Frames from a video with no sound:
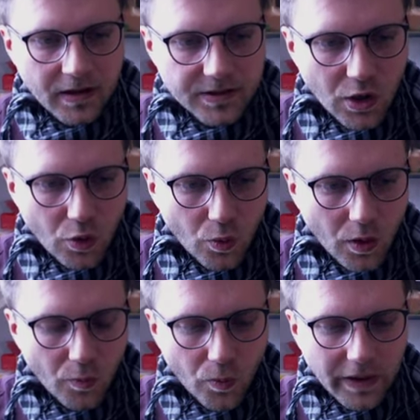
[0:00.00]

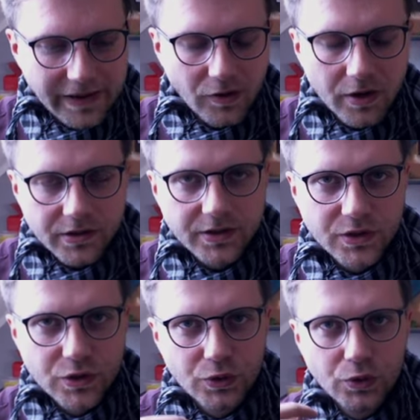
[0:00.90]
So in order
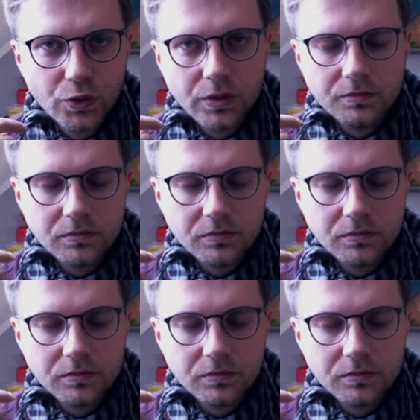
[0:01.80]
to,